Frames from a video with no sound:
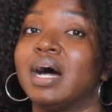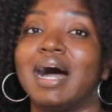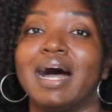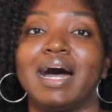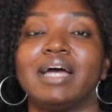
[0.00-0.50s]

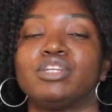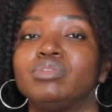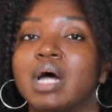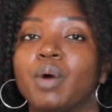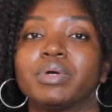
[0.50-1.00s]
I do
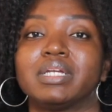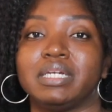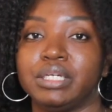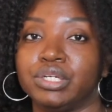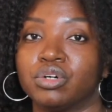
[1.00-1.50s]
not want to
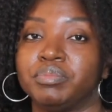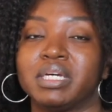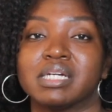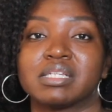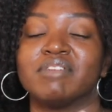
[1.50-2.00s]
heal
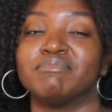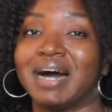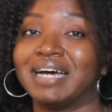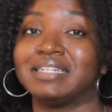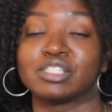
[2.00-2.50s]
because of
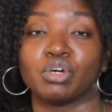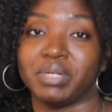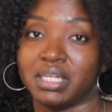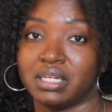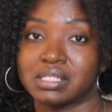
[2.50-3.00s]
my
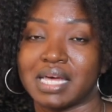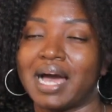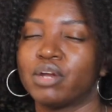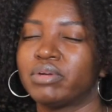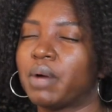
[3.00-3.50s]
disobedience.
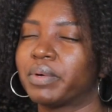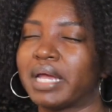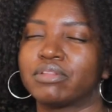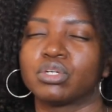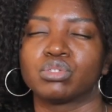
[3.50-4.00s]
I do not want to
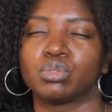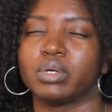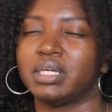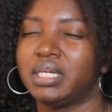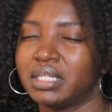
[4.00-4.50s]
have to go through a
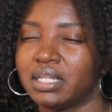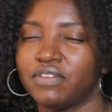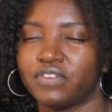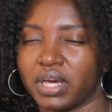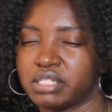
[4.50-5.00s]
healing
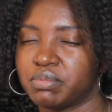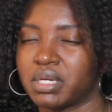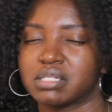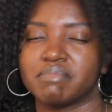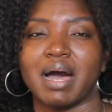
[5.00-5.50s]
phase
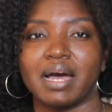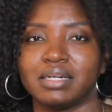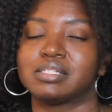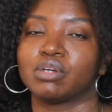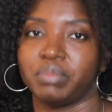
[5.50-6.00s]
because of my
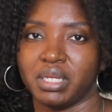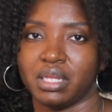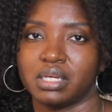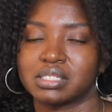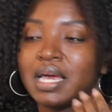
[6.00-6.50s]

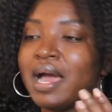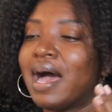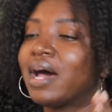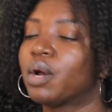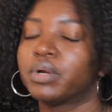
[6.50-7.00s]
disobedience.
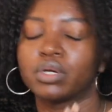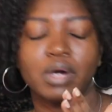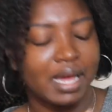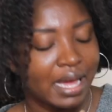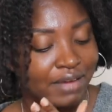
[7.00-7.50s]
I don't want to
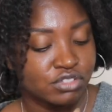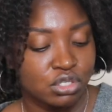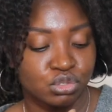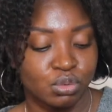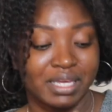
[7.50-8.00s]
go have to
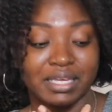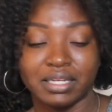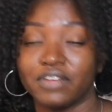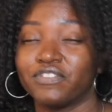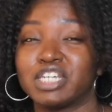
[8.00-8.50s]
go through a
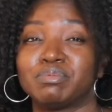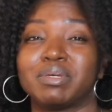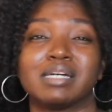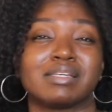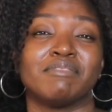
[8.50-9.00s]
healing phase
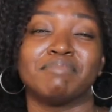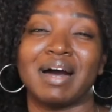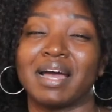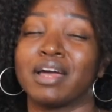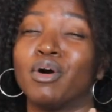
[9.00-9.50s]
because of
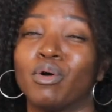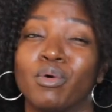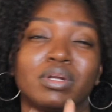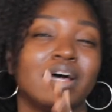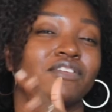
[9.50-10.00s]
my
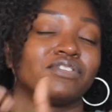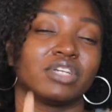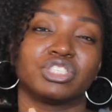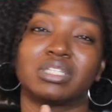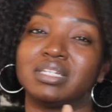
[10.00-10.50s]
own
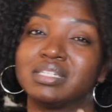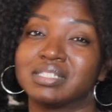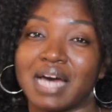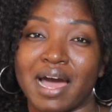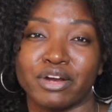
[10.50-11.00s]
fleshly
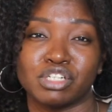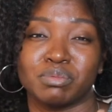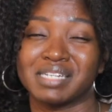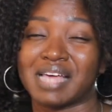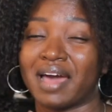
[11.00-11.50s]
desires
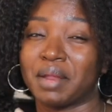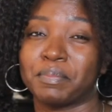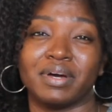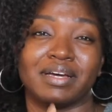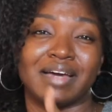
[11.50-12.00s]
because I didn't
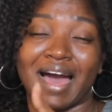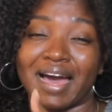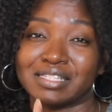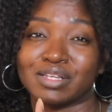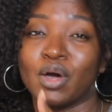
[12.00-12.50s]
put
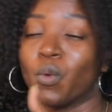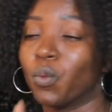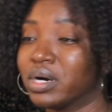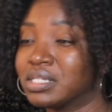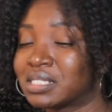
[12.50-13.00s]
God's
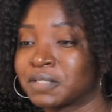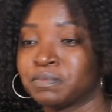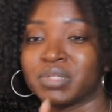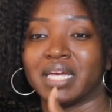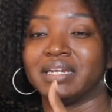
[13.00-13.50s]
wants
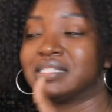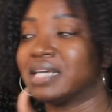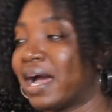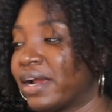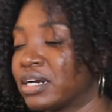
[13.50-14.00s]
and
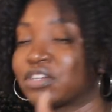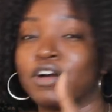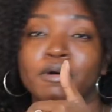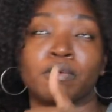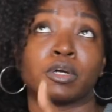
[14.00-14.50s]
desires
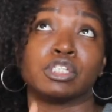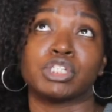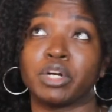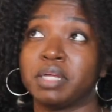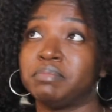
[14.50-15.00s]

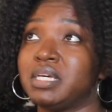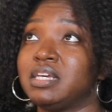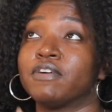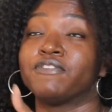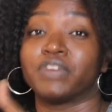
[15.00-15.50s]
concerning
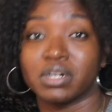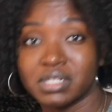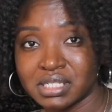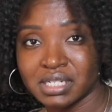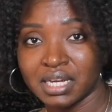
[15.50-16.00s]
me
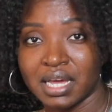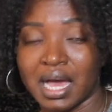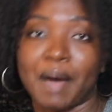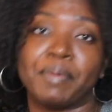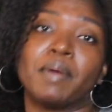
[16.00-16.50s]
first.
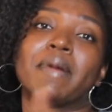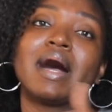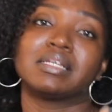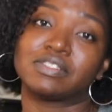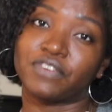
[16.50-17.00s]
I put
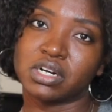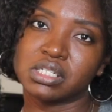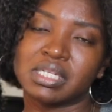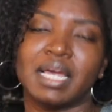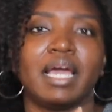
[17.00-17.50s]
mine
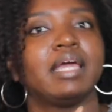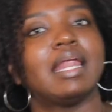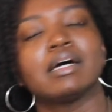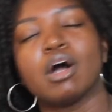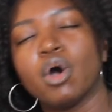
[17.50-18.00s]
first and
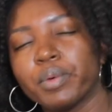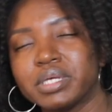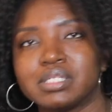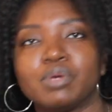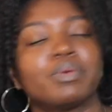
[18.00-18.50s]
I
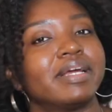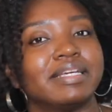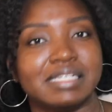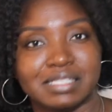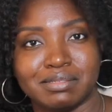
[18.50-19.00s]
always see where it
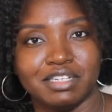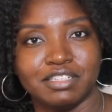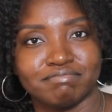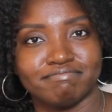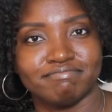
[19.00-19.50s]
gets
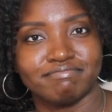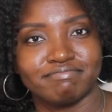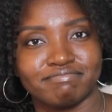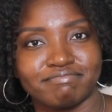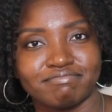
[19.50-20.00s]
me.
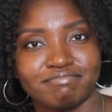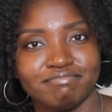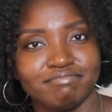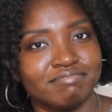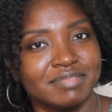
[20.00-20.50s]

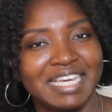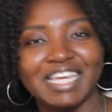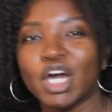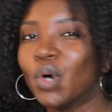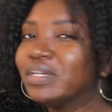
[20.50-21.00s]

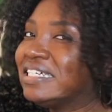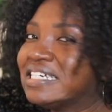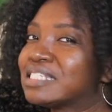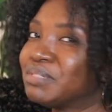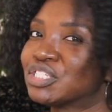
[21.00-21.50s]
It only
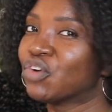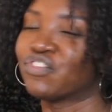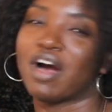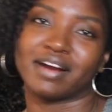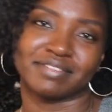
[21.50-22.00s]
gets me so
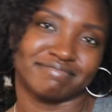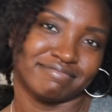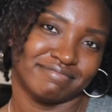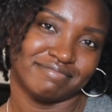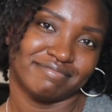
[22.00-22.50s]
far.
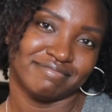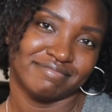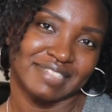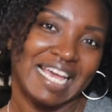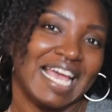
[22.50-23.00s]

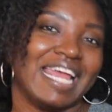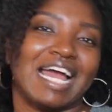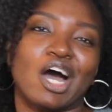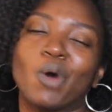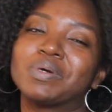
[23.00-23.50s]
And
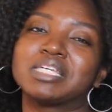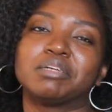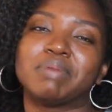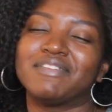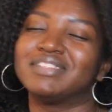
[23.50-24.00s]
I always end
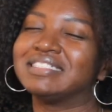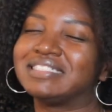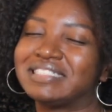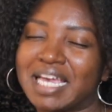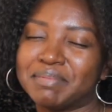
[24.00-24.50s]
up having the
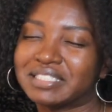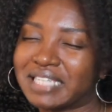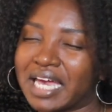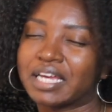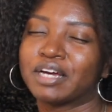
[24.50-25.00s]
same
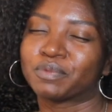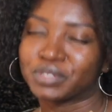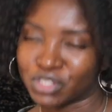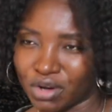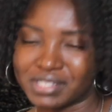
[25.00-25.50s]
exact
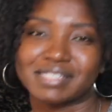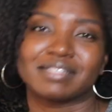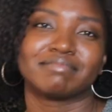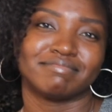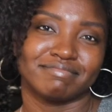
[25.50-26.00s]

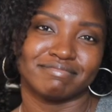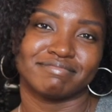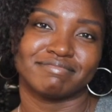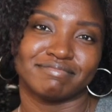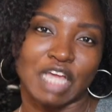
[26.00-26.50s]
results
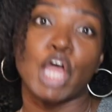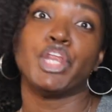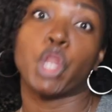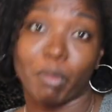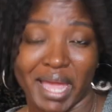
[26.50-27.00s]

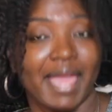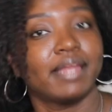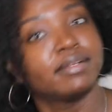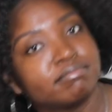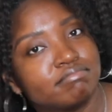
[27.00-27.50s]
no man,